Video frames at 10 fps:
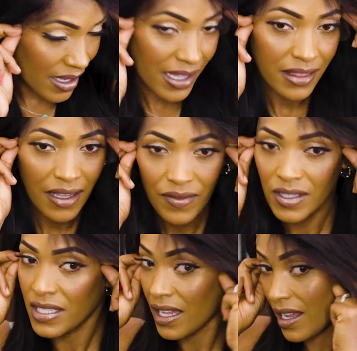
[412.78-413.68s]
I love
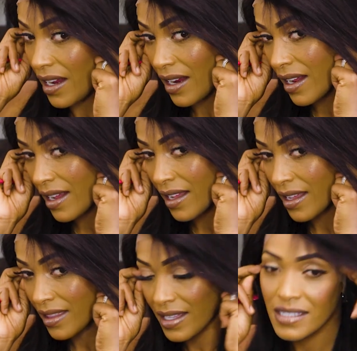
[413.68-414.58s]
this hair.
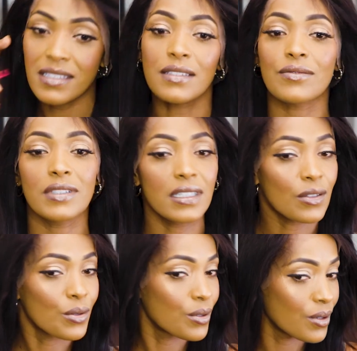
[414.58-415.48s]
This is really
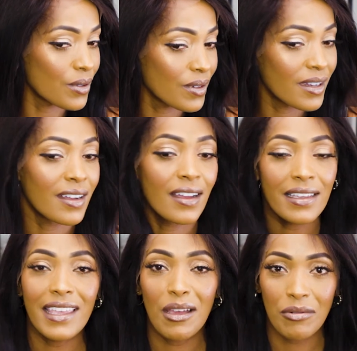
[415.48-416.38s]
cool
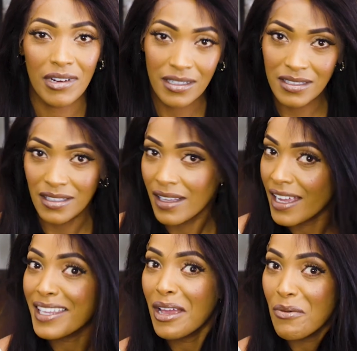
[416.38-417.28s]
can't wear it. To,
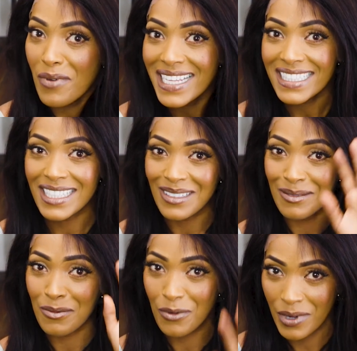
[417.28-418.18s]
I can't wait to
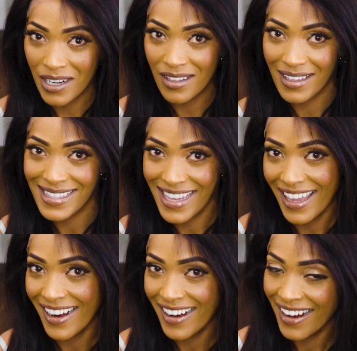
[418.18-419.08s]
wear this
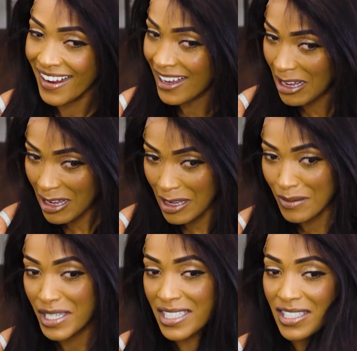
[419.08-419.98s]
hair
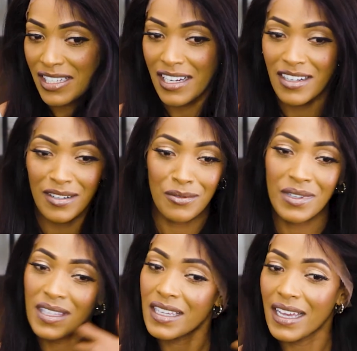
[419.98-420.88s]
um, and share
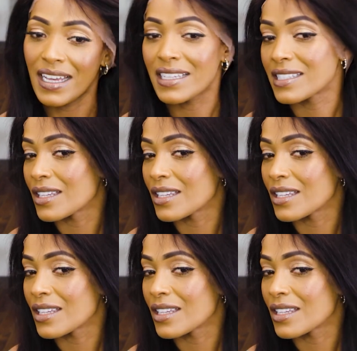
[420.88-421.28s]
with you guys.